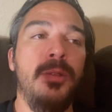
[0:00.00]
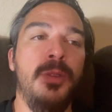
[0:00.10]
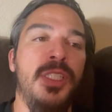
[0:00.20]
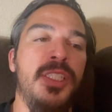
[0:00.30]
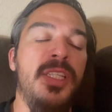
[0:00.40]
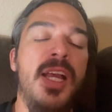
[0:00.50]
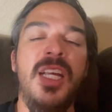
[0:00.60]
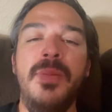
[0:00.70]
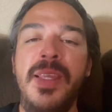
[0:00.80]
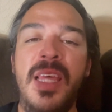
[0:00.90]
which is not
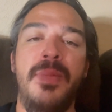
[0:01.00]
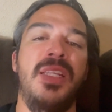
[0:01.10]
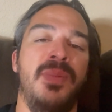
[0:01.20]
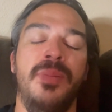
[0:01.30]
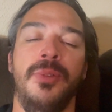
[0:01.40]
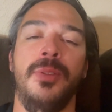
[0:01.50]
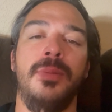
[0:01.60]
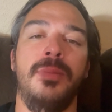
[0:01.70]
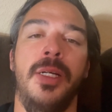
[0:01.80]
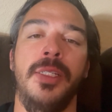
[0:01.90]
going to be that many people,
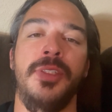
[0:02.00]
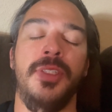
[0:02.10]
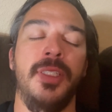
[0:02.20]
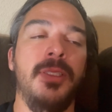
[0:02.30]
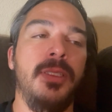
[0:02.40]
honestly.